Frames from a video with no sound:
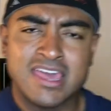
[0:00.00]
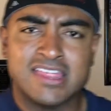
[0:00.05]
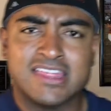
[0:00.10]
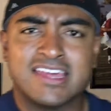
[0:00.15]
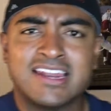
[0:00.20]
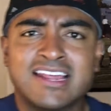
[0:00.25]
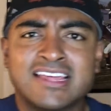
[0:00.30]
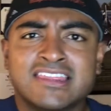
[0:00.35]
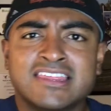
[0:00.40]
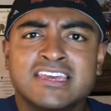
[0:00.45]

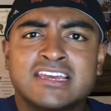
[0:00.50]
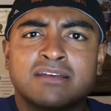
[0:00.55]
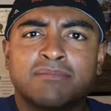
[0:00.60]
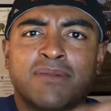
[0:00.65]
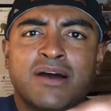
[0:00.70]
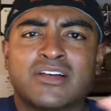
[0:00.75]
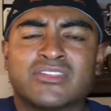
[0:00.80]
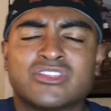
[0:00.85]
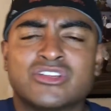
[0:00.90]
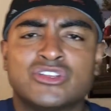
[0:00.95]
Then I think
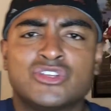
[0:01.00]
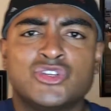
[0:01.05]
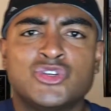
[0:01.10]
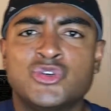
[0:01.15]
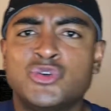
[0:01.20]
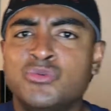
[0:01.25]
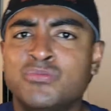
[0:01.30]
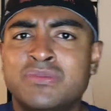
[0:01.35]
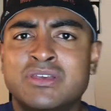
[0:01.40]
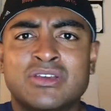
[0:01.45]
about the
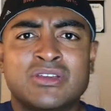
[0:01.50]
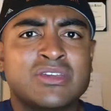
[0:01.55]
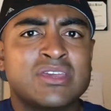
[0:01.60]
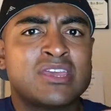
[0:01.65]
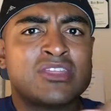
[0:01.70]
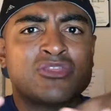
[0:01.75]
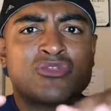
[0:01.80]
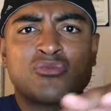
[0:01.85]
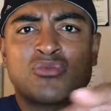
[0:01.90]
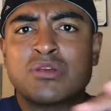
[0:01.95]
2
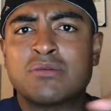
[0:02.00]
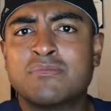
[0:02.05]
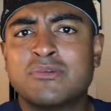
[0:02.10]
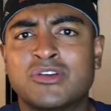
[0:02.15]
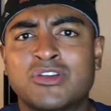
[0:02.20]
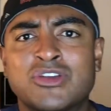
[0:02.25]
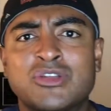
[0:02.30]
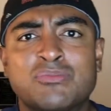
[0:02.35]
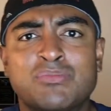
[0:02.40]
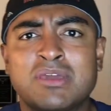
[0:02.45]
million, 3
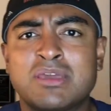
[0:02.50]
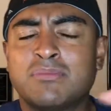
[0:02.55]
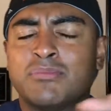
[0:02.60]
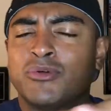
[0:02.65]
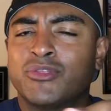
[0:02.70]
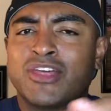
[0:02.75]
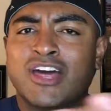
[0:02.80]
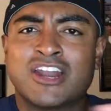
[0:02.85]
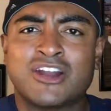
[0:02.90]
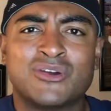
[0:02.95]
million
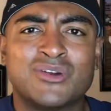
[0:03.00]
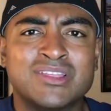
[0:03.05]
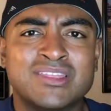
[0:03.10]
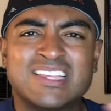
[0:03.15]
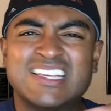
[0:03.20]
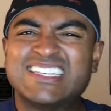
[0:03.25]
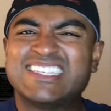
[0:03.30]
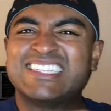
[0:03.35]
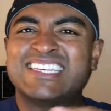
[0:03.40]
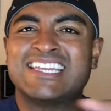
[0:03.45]
people that are in
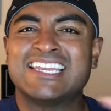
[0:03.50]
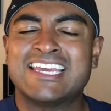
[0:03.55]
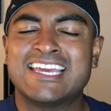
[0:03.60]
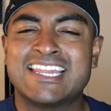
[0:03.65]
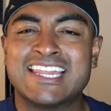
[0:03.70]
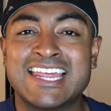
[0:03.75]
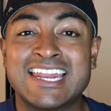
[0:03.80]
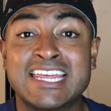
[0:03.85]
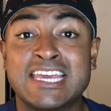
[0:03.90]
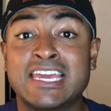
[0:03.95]
this city
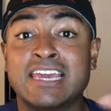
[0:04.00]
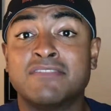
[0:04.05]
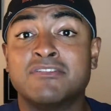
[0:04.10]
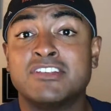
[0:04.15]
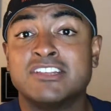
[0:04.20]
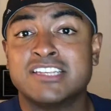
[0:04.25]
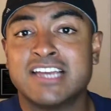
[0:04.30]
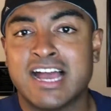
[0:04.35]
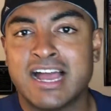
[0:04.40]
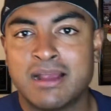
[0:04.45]
at any
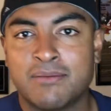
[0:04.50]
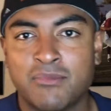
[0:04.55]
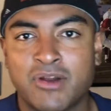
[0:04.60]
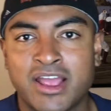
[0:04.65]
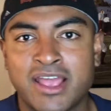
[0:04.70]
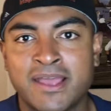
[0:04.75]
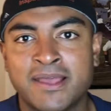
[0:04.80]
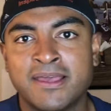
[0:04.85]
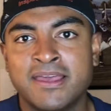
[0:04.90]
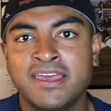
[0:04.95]
given time,
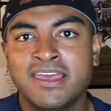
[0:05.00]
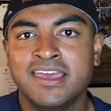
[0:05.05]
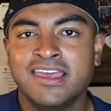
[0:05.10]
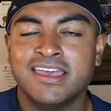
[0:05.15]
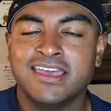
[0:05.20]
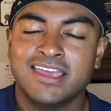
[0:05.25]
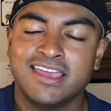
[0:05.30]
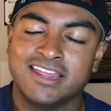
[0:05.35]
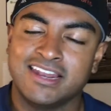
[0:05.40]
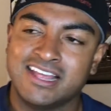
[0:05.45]
right?
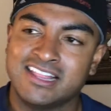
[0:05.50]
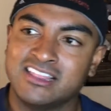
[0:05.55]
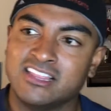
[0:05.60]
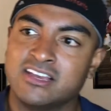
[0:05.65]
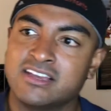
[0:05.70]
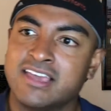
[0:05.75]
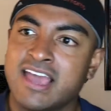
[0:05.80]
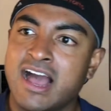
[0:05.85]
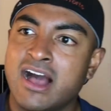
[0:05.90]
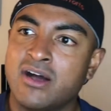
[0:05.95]
And I
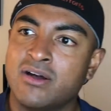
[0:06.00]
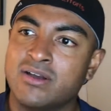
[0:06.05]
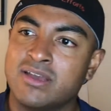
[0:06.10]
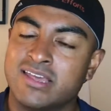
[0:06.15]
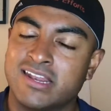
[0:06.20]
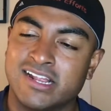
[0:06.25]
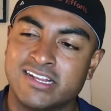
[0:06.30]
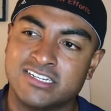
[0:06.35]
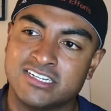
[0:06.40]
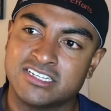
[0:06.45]
look out
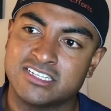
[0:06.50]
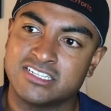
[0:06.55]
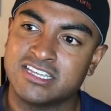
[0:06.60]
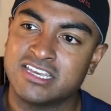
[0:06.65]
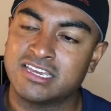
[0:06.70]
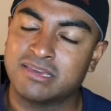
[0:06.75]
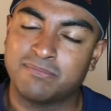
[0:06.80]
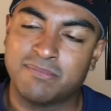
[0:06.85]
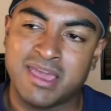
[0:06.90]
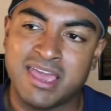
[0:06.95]
and I just
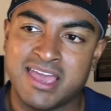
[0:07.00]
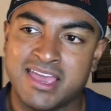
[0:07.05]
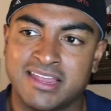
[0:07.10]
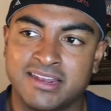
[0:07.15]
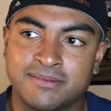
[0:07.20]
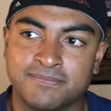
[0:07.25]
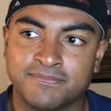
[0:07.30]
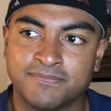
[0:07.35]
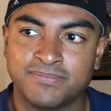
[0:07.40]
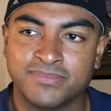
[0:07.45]
think,
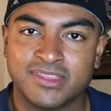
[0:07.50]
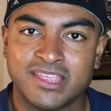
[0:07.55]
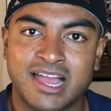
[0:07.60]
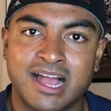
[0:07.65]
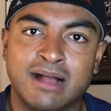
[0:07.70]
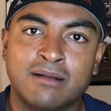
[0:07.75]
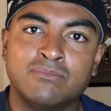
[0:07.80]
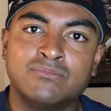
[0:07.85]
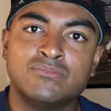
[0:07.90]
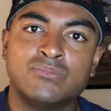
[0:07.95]
man,
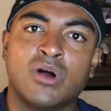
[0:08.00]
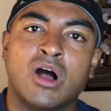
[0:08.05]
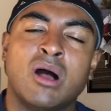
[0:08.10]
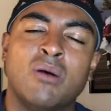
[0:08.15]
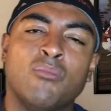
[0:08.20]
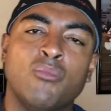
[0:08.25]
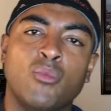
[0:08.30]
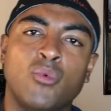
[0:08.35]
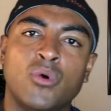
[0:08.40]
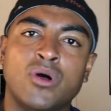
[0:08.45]

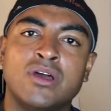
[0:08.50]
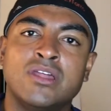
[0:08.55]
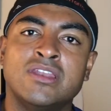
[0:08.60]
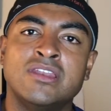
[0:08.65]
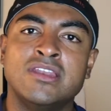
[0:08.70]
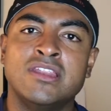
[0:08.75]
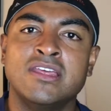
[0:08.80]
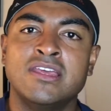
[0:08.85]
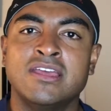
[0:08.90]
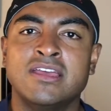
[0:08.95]
I'm
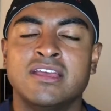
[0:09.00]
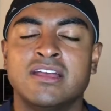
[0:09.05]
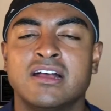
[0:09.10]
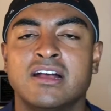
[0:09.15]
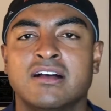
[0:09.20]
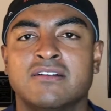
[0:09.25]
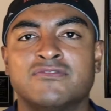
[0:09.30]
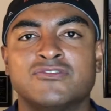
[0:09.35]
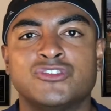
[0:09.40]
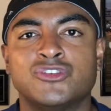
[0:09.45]
one
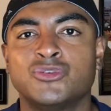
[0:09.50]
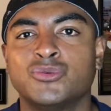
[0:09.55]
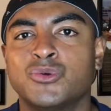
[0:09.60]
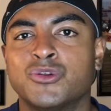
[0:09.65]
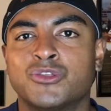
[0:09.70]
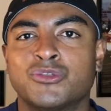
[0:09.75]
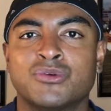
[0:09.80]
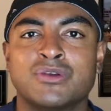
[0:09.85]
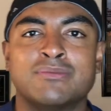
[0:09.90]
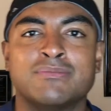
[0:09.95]
of 2
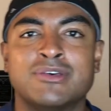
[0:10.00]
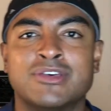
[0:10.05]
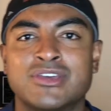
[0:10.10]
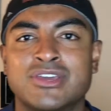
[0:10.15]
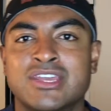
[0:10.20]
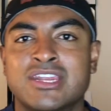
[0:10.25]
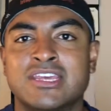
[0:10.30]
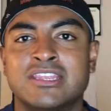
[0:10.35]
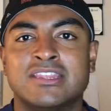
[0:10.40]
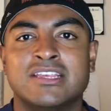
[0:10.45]
or 3
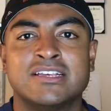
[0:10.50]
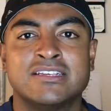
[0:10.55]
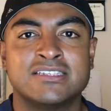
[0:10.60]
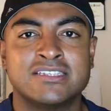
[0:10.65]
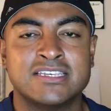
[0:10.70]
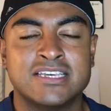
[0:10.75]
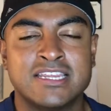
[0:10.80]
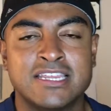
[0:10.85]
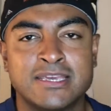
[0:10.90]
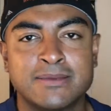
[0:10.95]
million in this
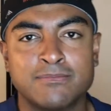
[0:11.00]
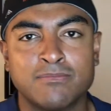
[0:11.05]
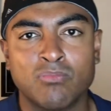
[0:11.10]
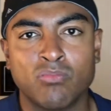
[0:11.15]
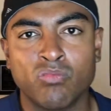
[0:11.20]
city.